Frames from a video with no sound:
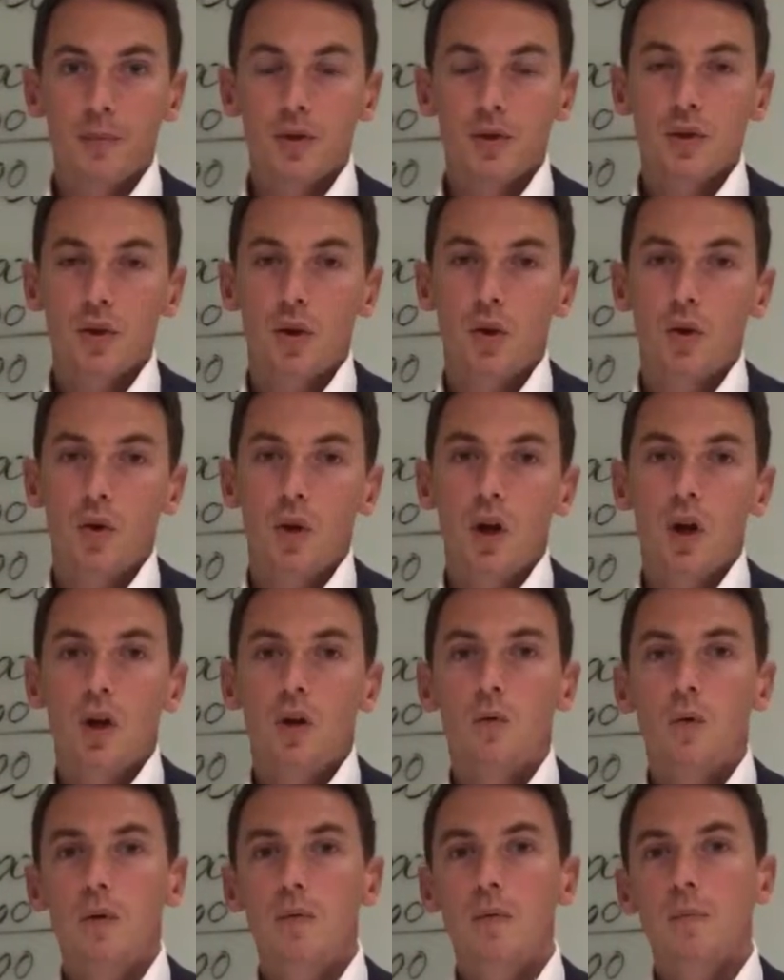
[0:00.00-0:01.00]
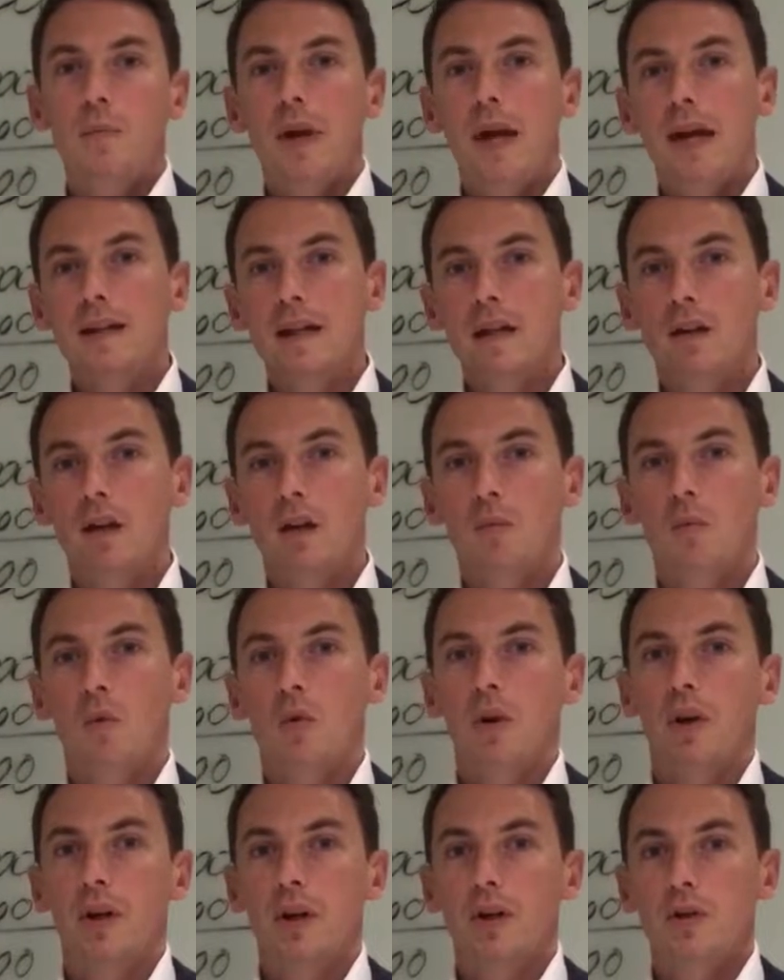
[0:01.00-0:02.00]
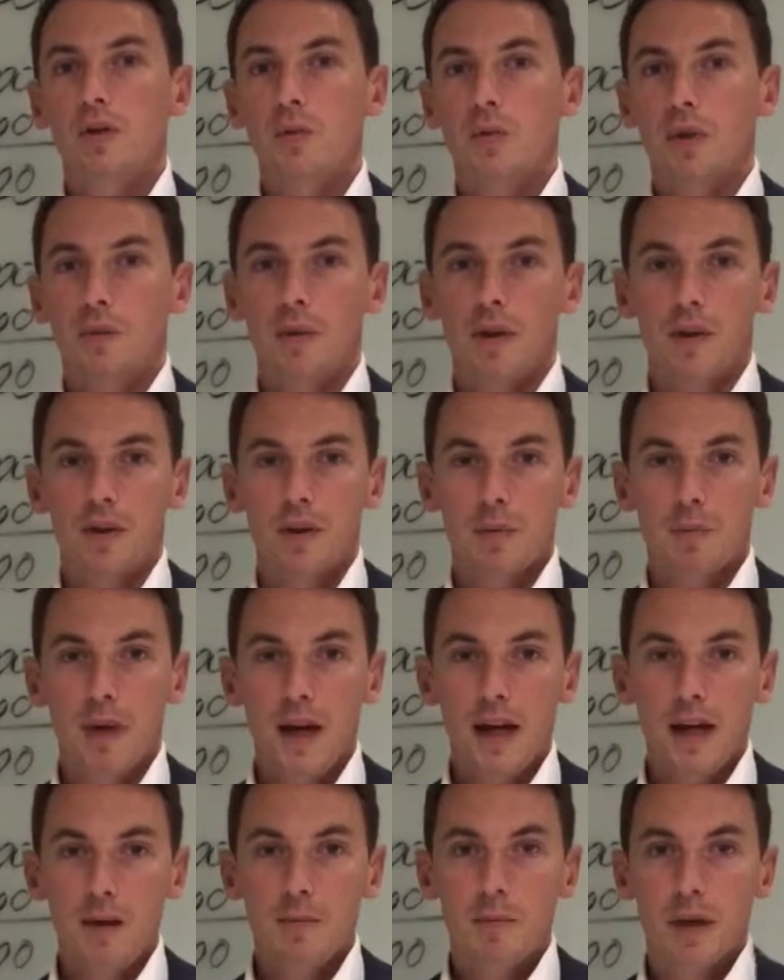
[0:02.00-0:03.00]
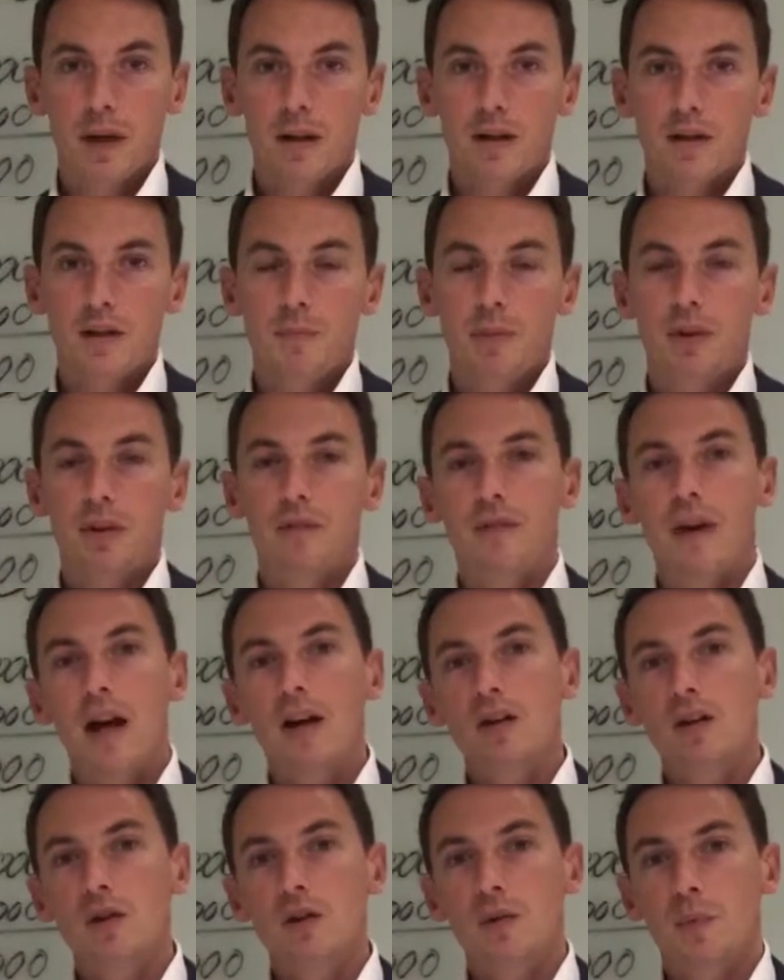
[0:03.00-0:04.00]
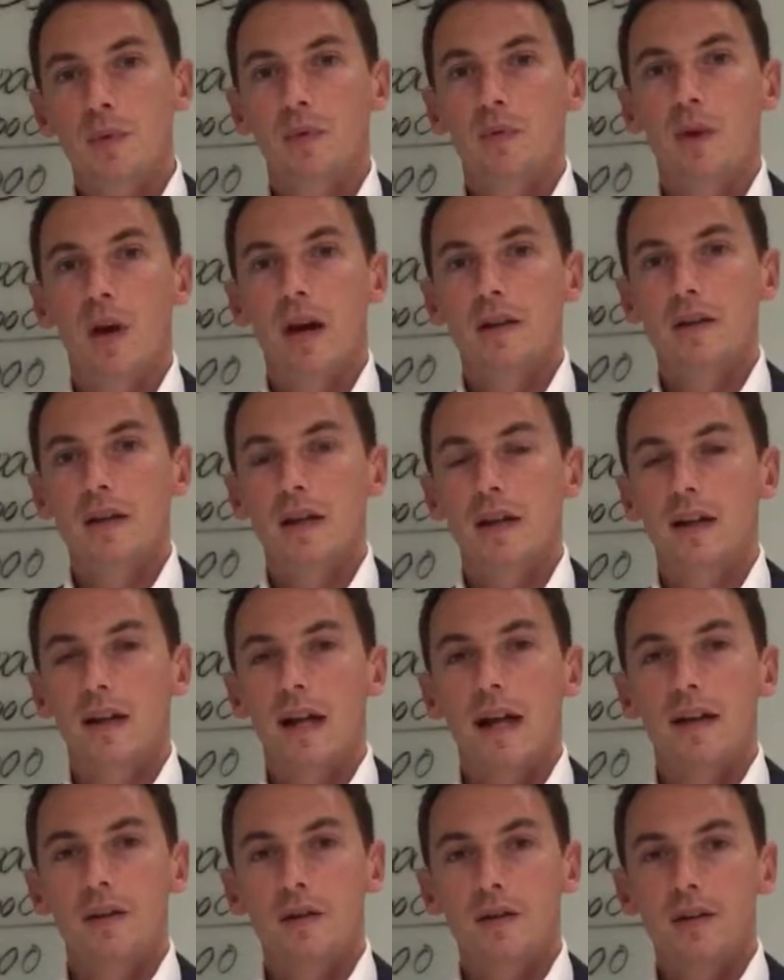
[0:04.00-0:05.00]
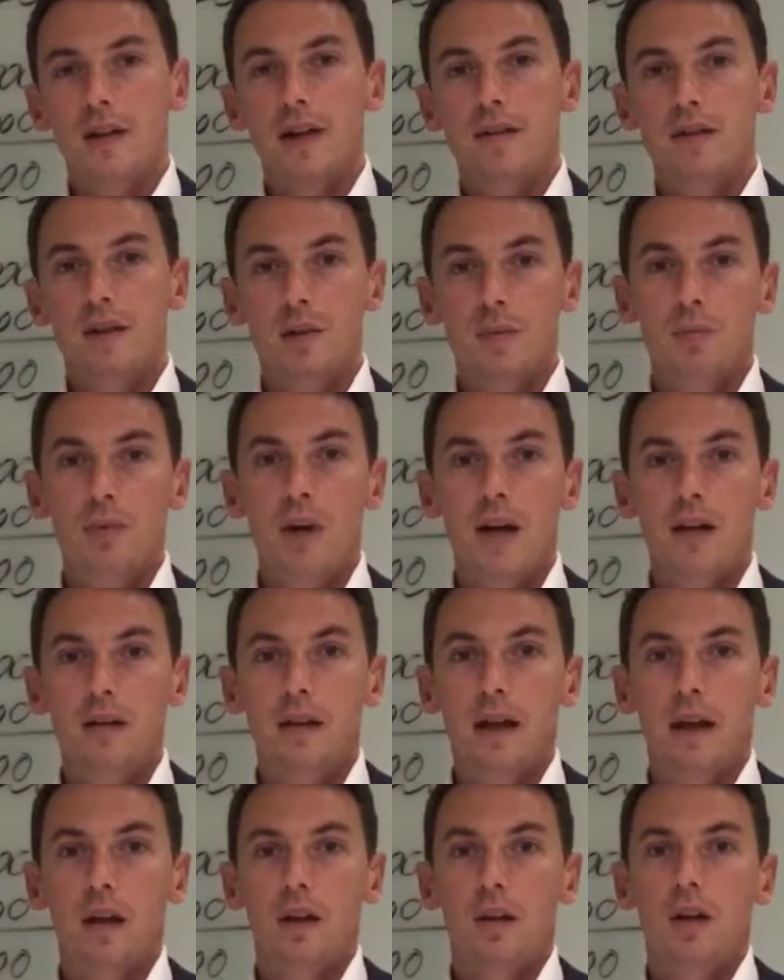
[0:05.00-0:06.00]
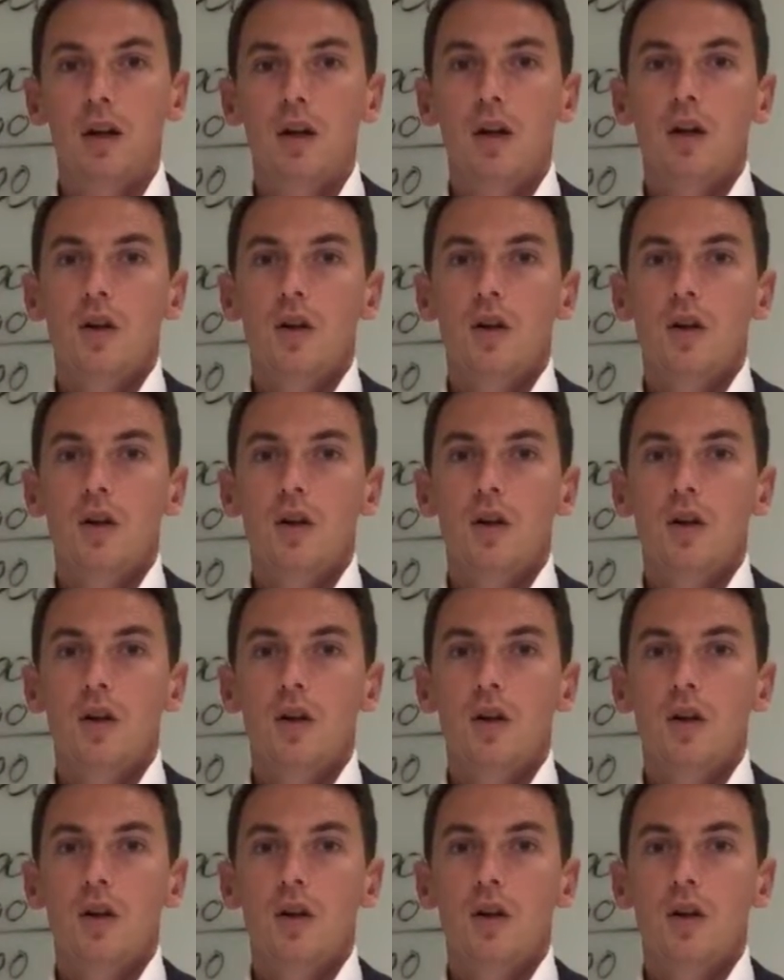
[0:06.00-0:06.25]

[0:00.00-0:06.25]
So we've been paying down our mortgage with our monthly payments, but the value's been rising, and there's that spread there.